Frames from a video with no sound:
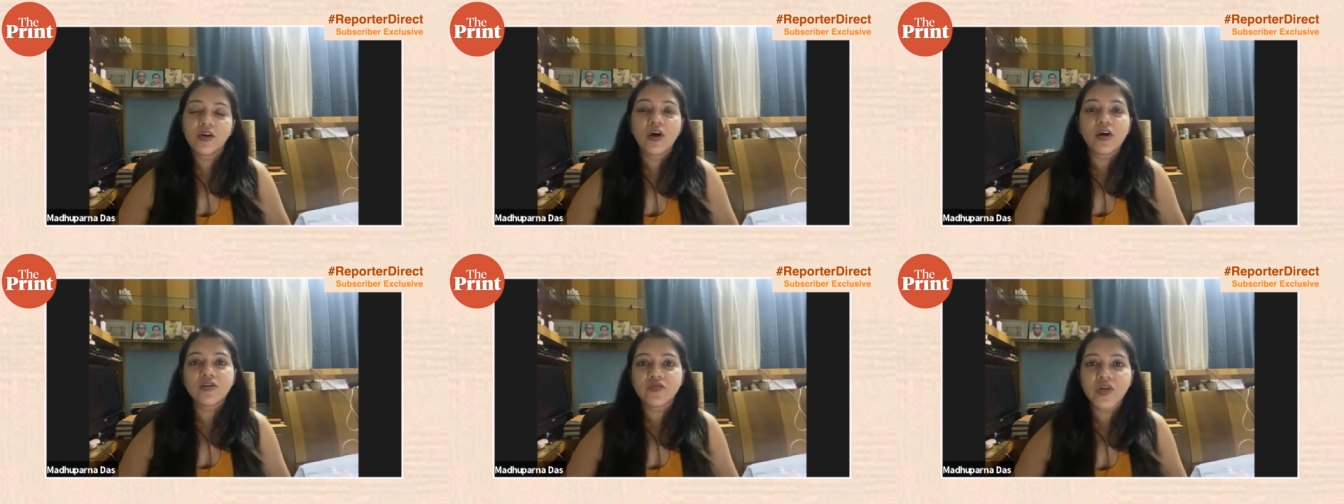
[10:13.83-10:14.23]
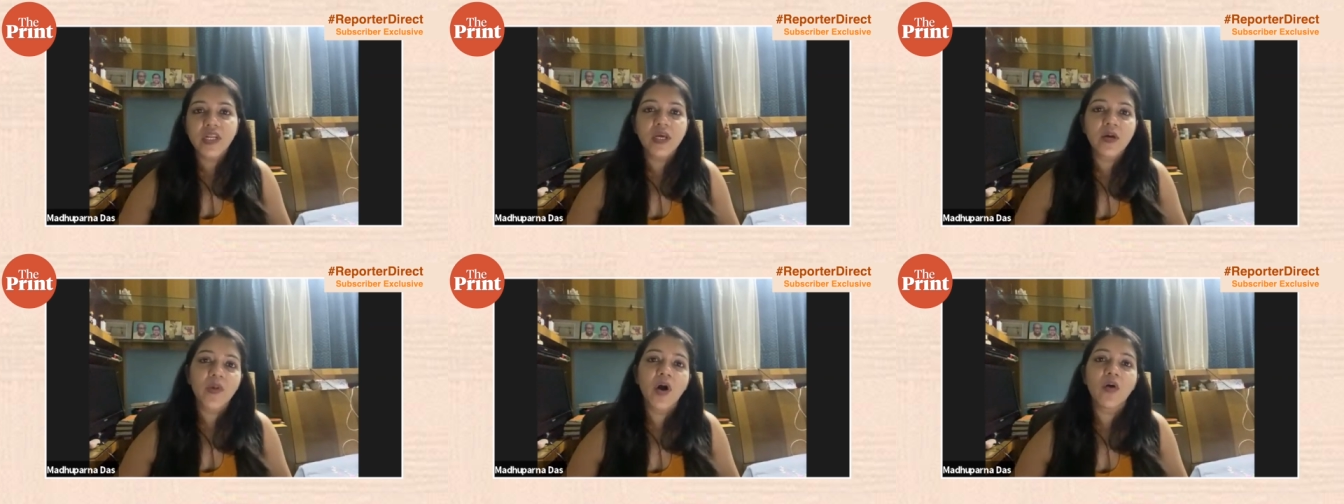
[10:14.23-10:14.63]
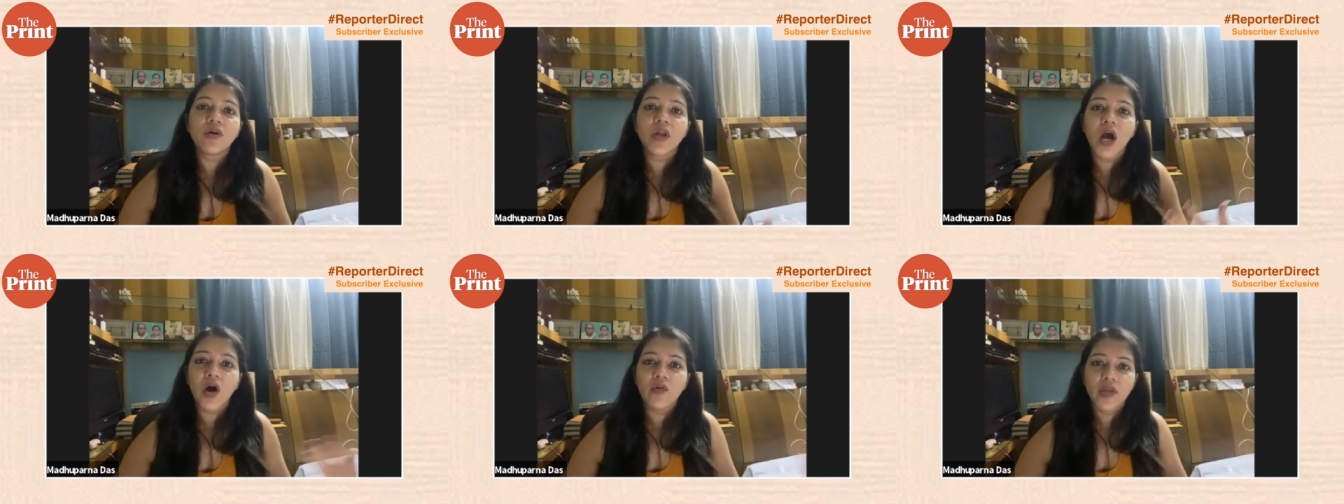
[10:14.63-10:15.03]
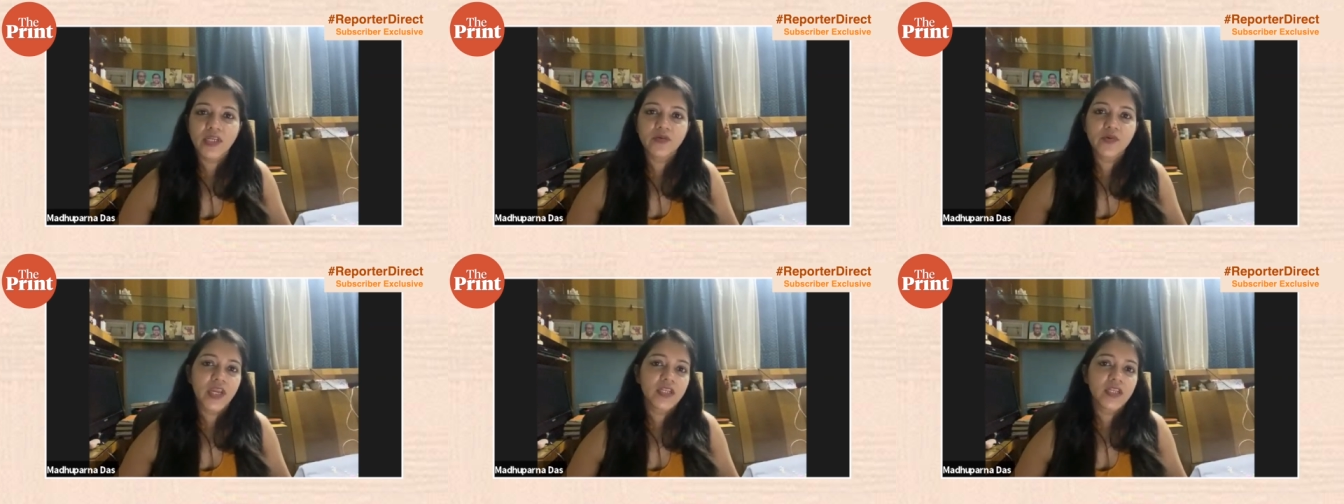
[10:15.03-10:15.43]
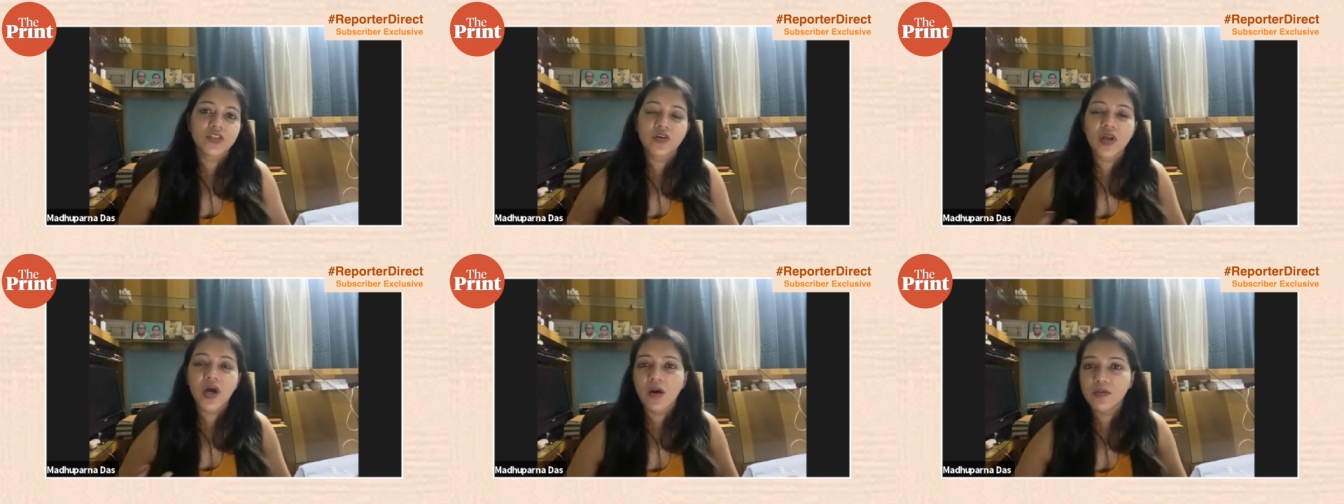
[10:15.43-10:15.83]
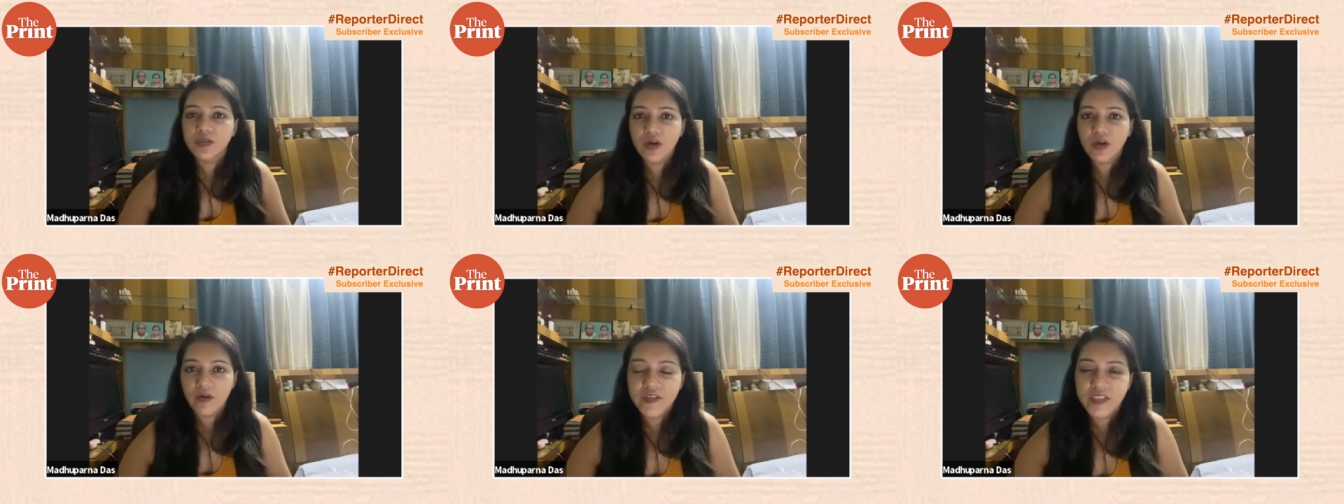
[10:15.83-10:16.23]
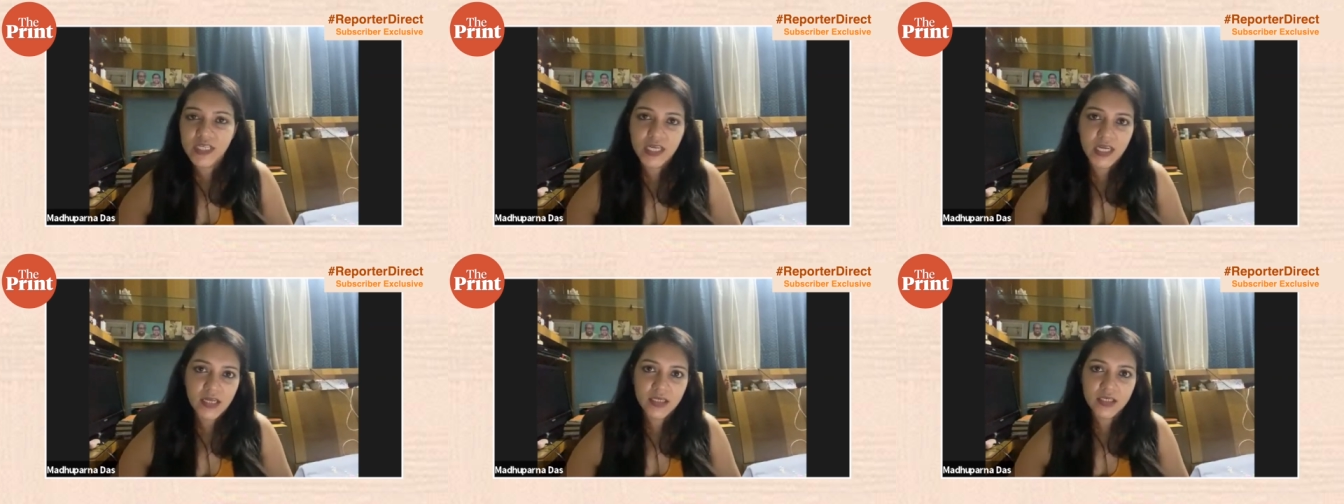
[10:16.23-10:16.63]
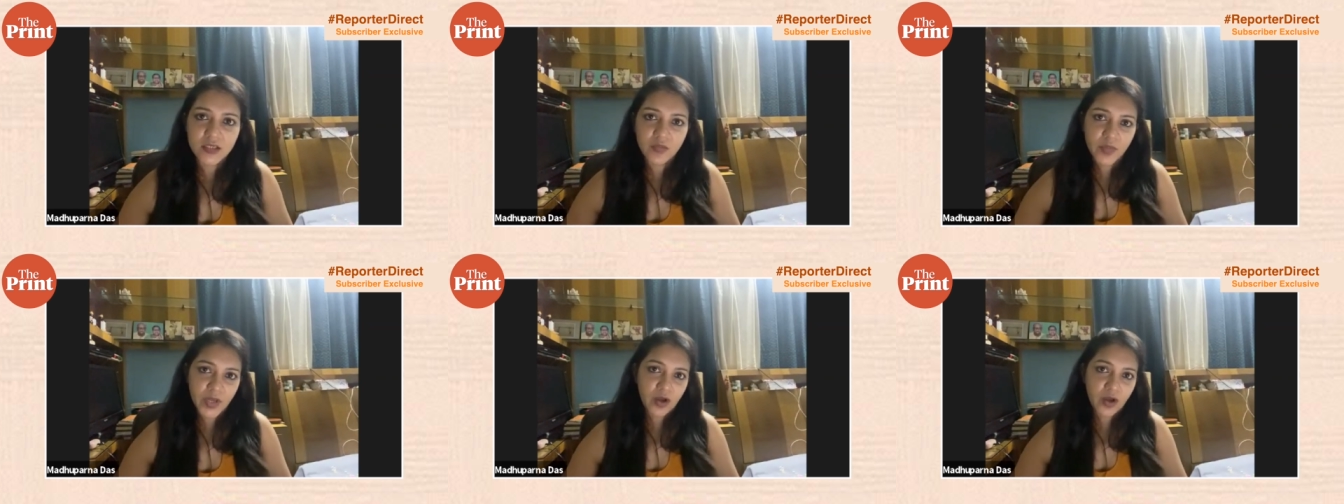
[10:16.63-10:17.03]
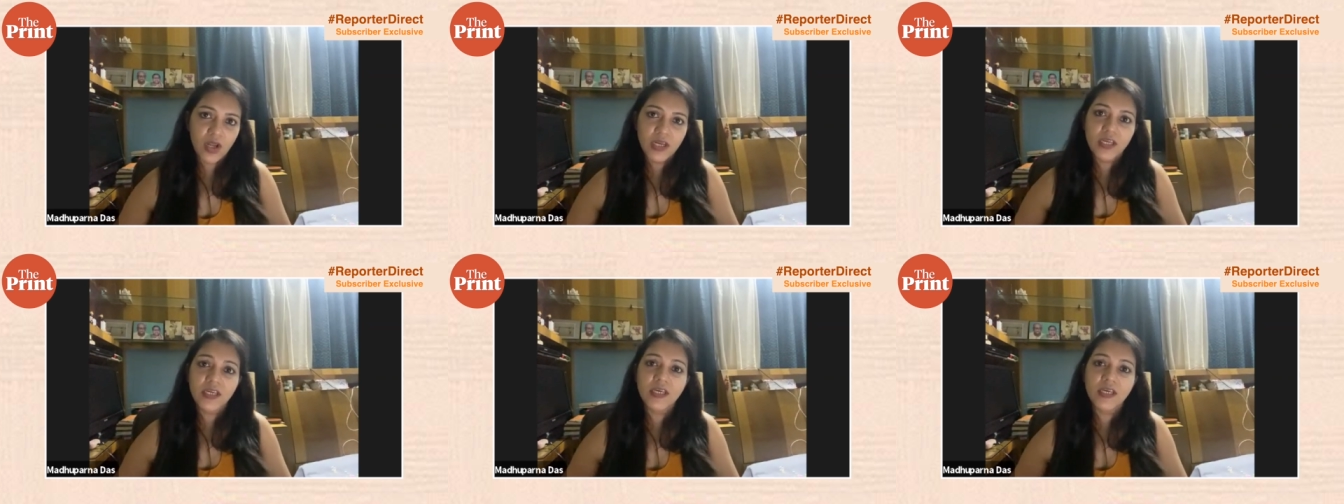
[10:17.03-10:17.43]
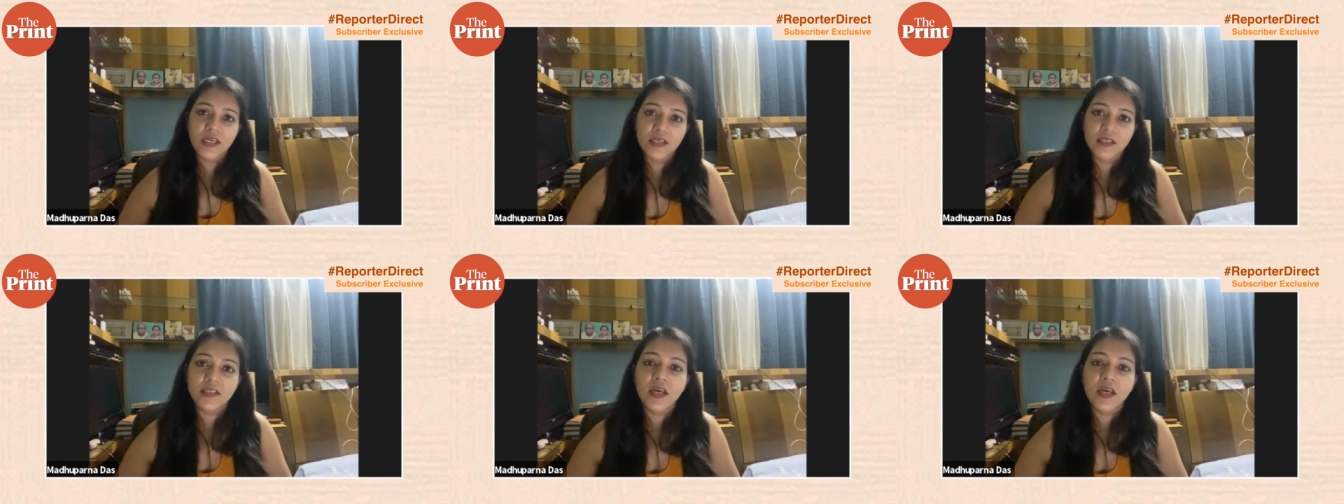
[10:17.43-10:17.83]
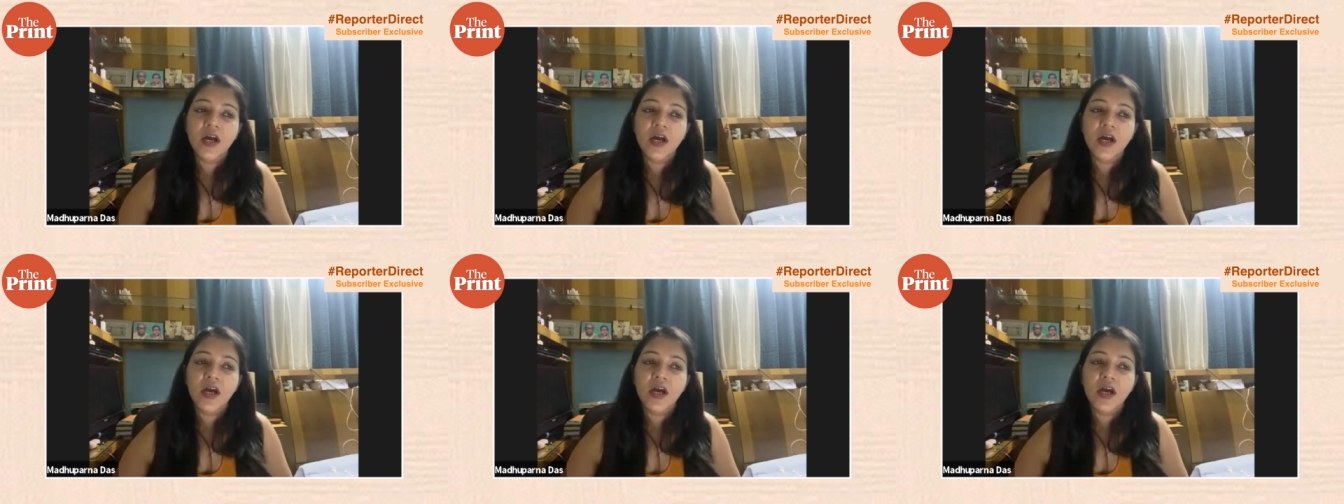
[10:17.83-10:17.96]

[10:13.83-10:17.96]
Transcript: not really about how educated or how sophisticated a bengali is